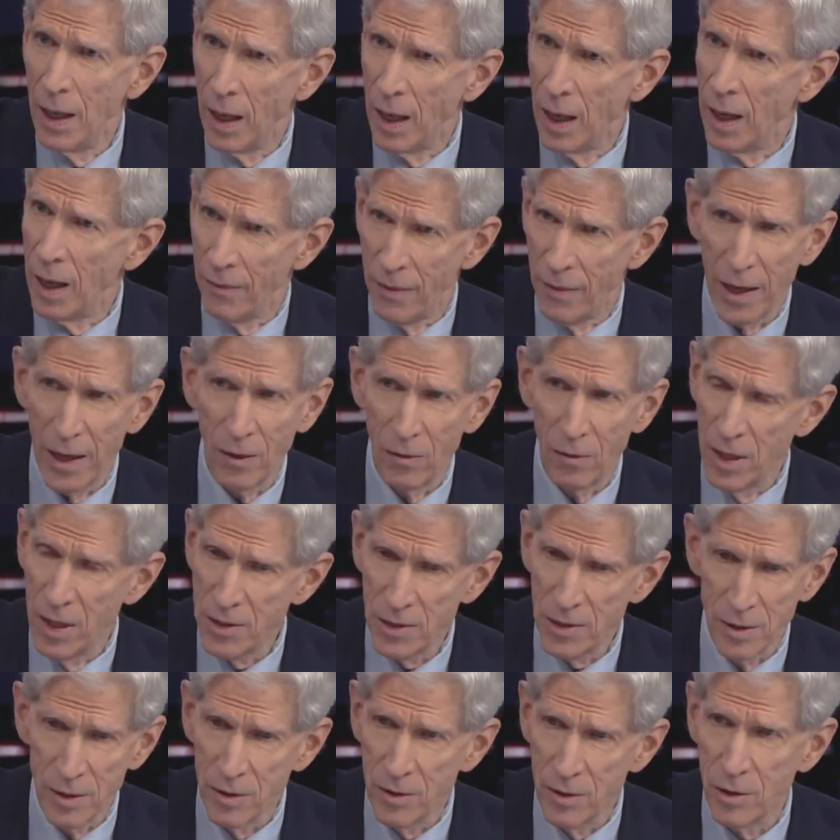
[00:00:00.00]
They
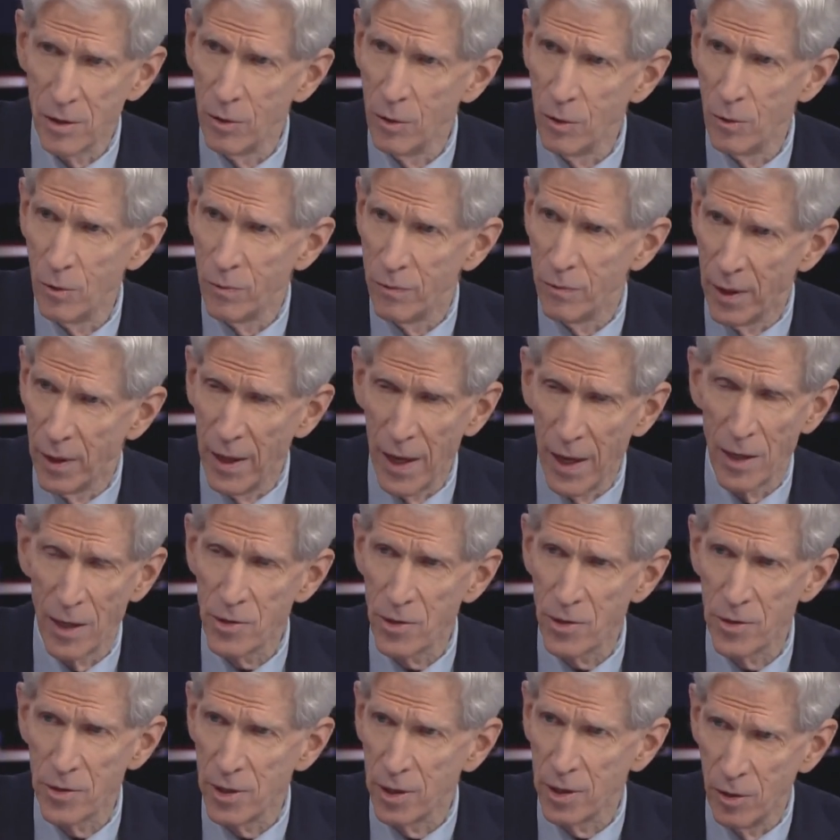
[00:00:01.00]
listen to the
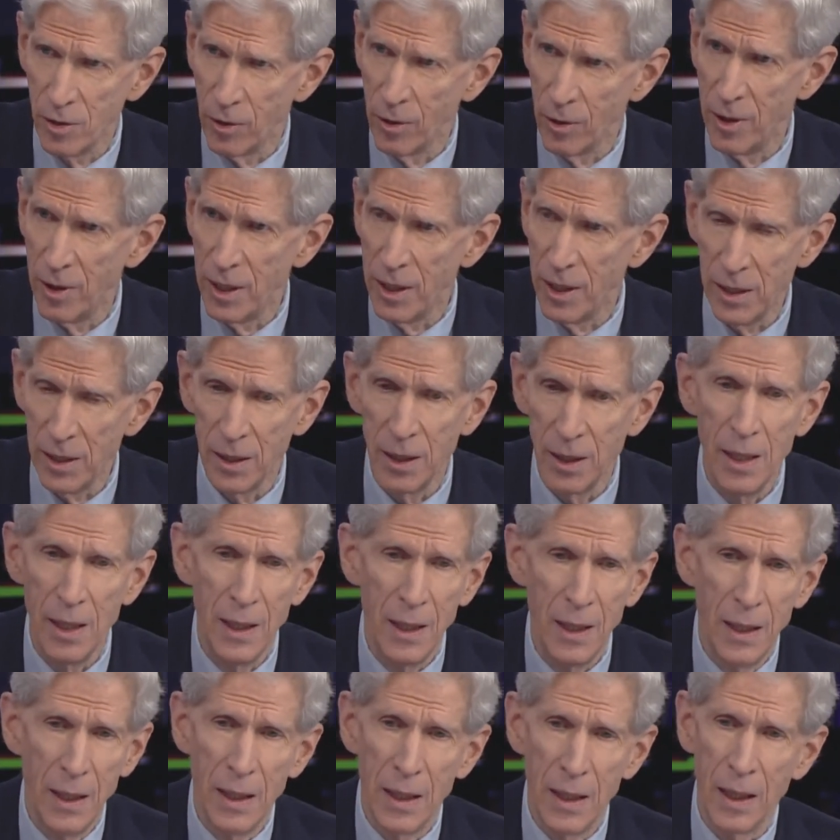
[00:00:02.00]
national security
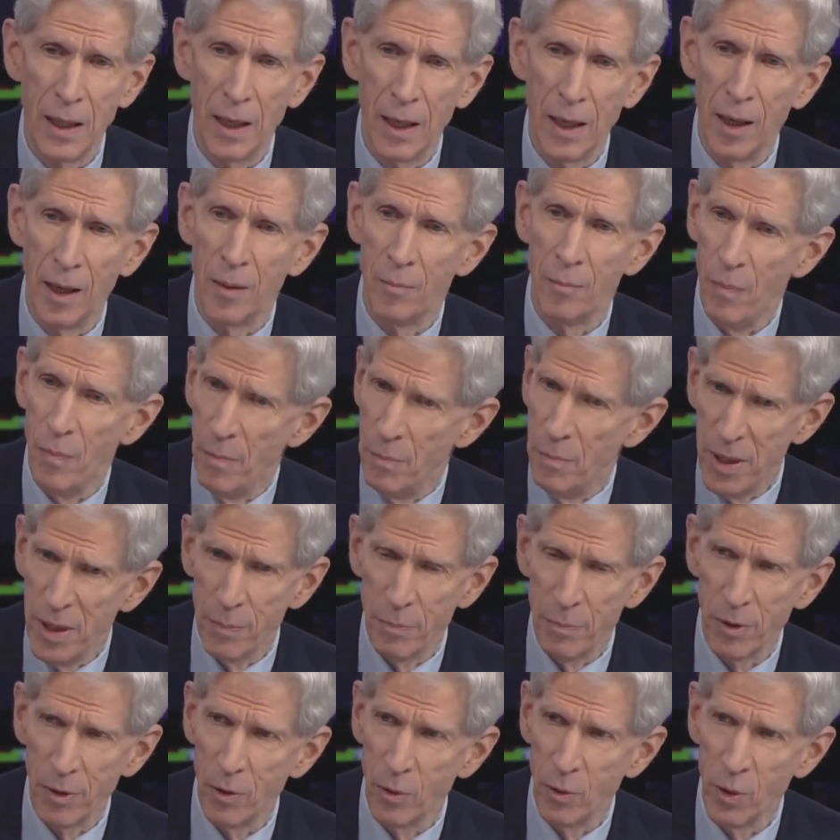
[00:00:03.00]

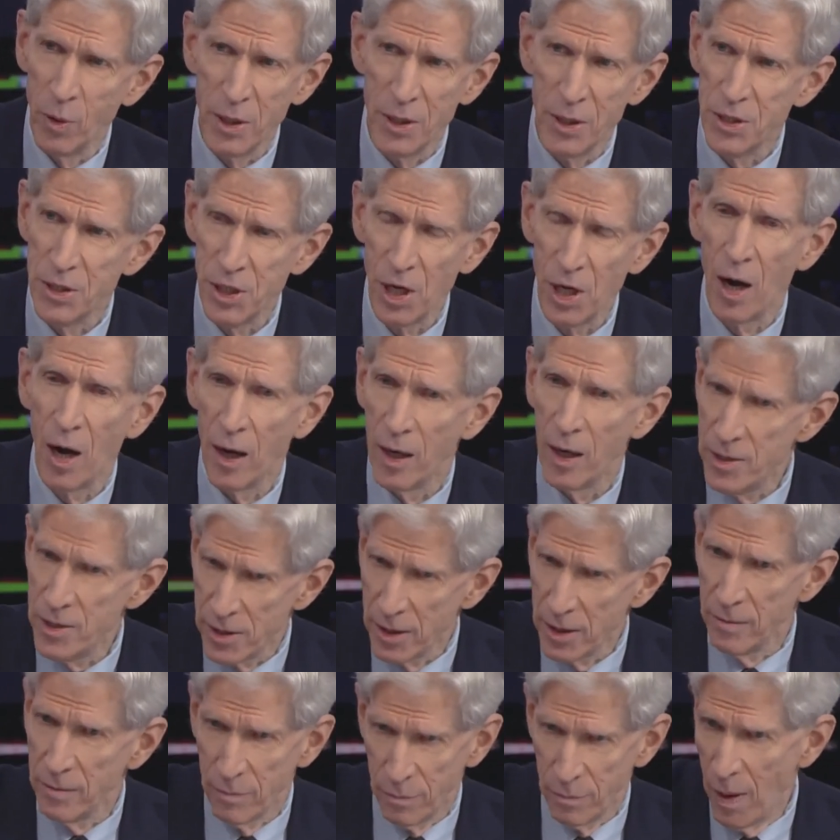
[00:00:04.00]
people who were in
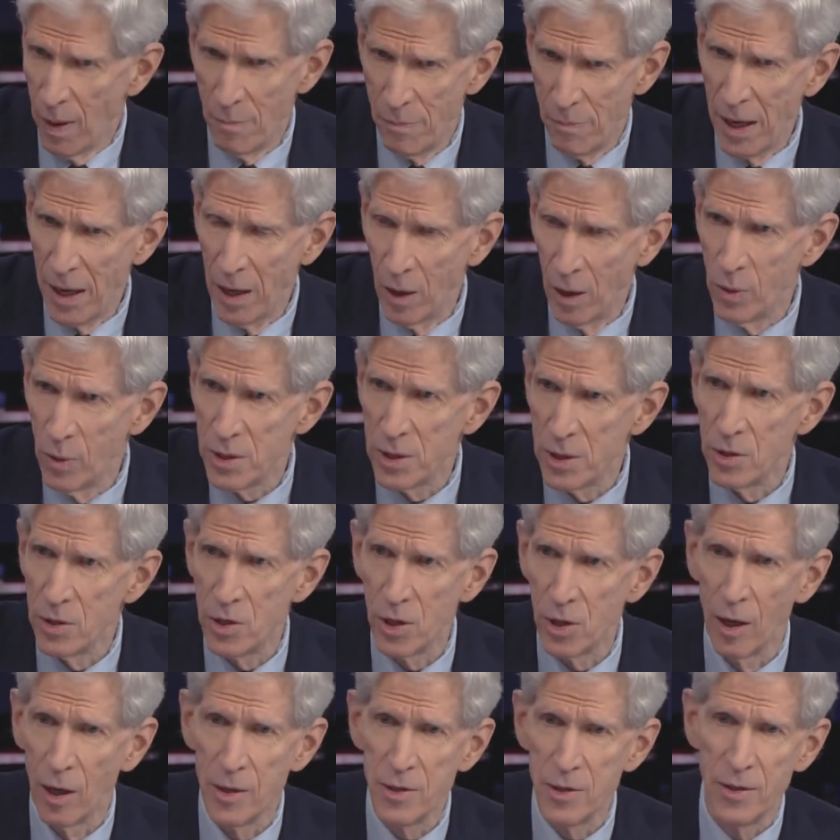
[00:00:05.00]
charge, and Pompeo was in
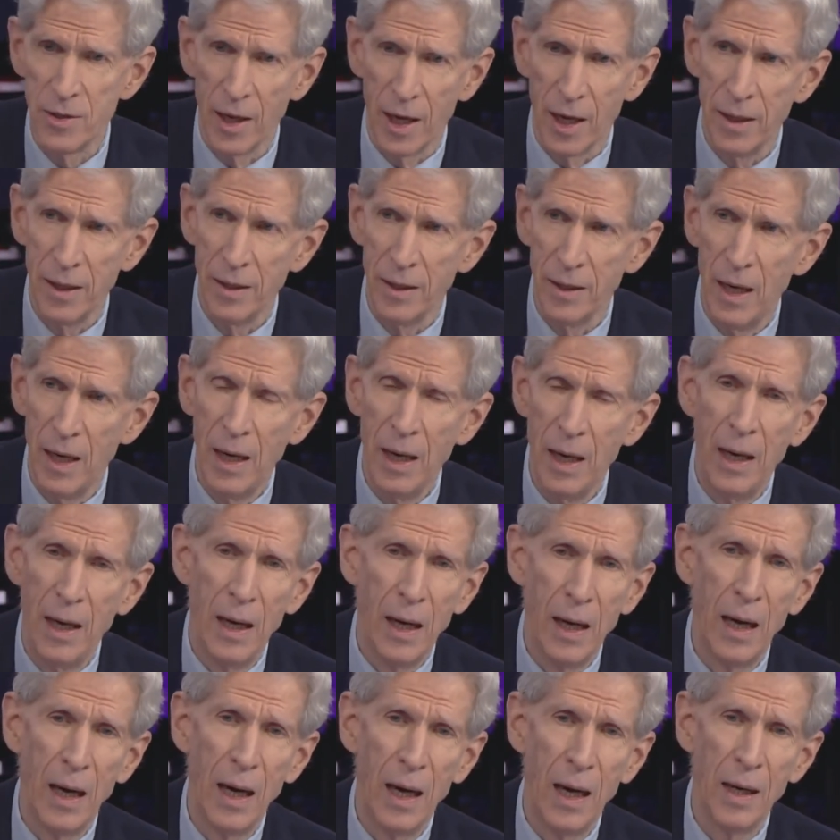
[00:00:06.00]
charge then.
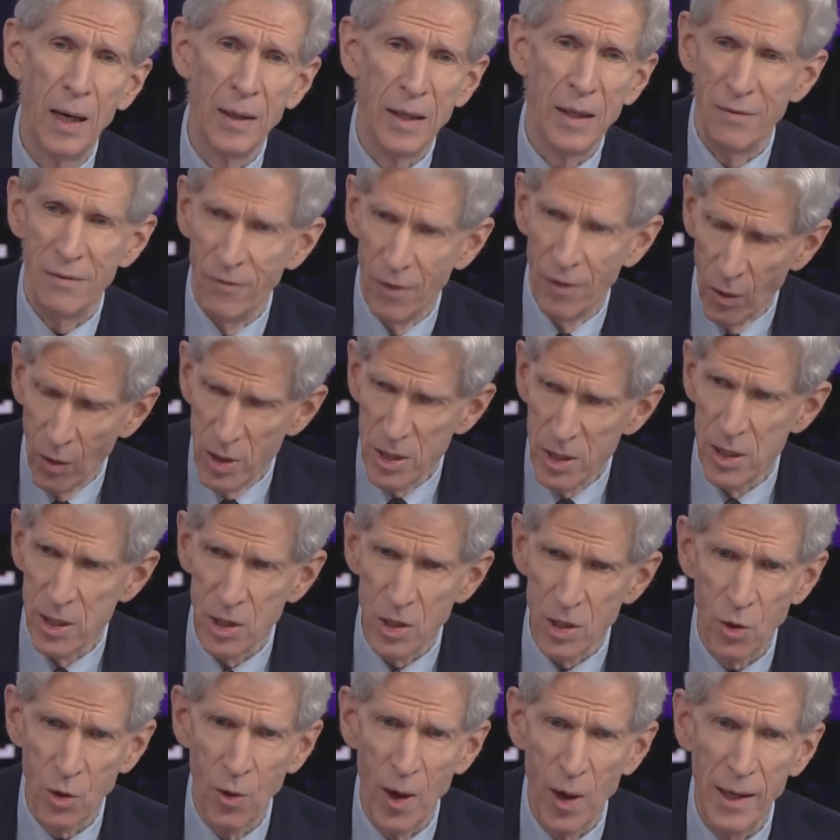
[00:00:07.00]
Even though he's
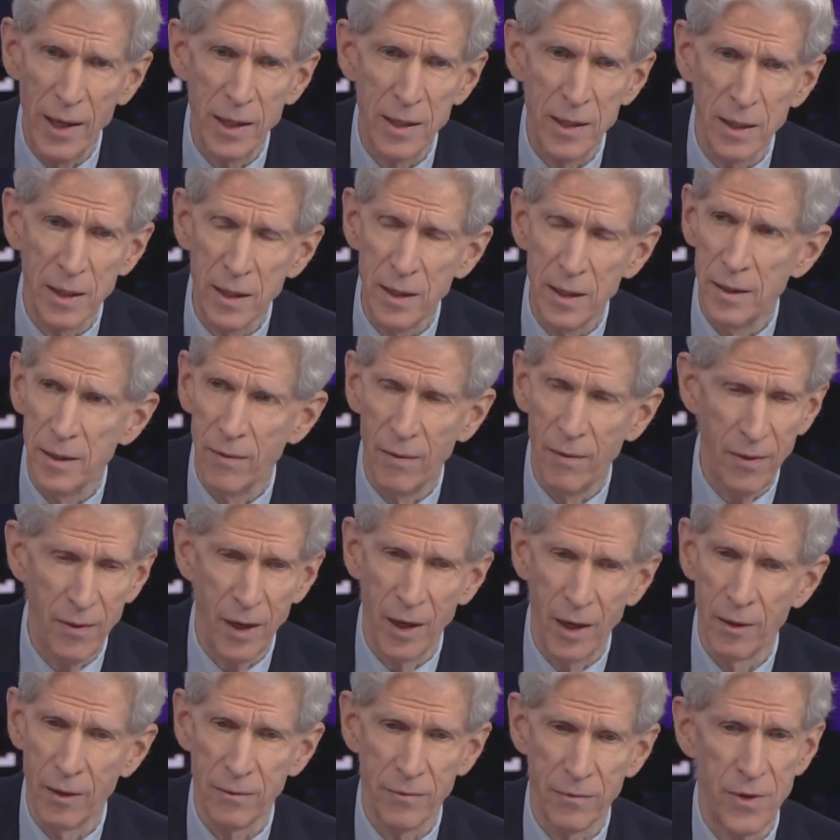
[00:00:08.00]
discredited,
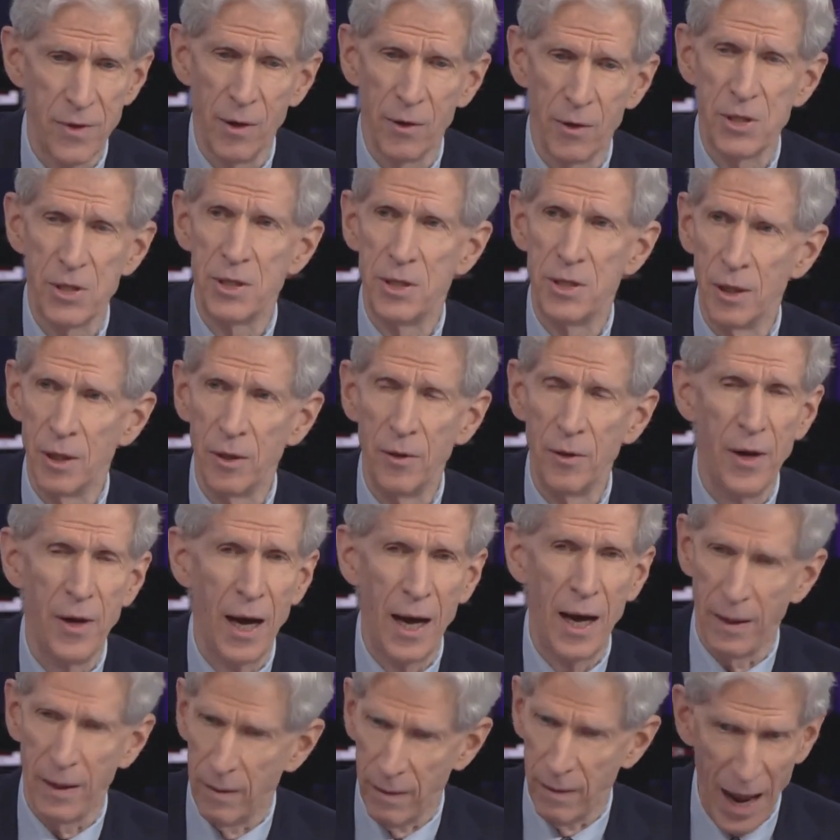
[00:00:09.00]
they're still
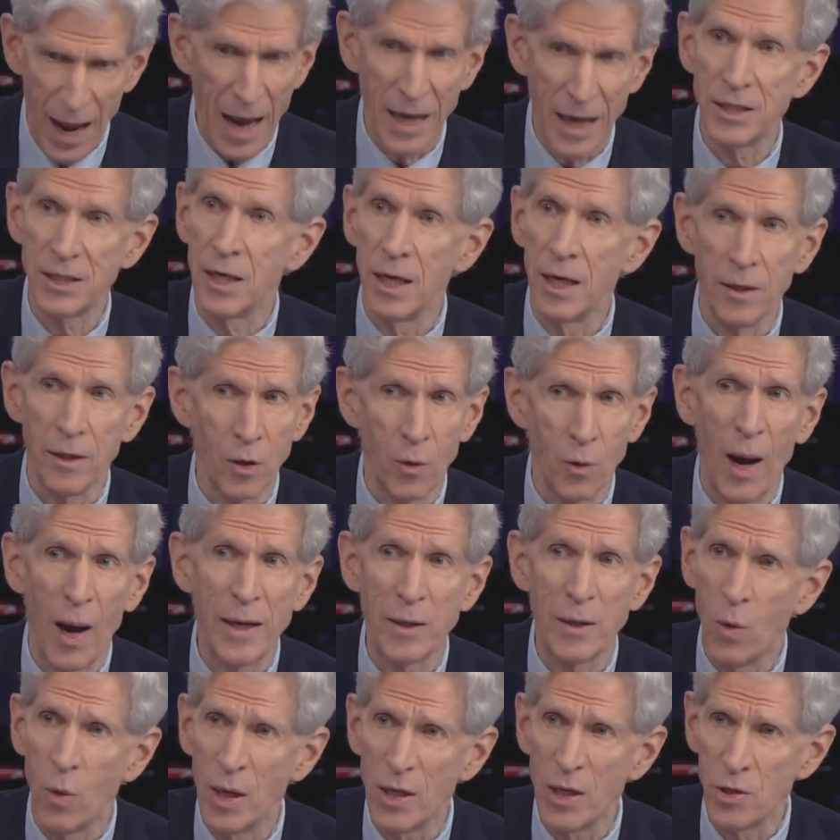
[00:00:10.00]
not asking the
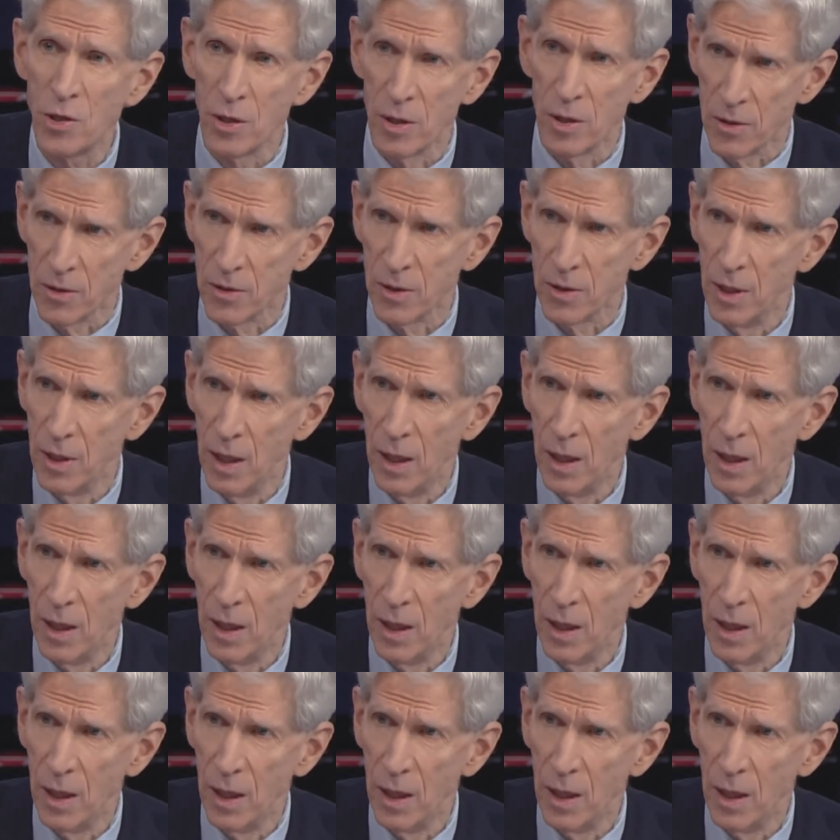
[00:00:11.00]
right questions.